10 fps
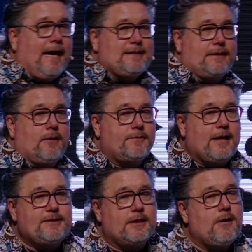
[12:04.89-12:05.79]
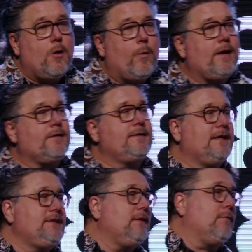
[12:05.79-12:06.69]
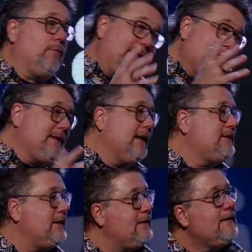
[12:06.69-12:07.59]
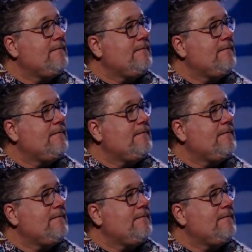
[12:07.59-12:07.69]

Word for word: He said, don't touch it. We don't touch it. We did touch it.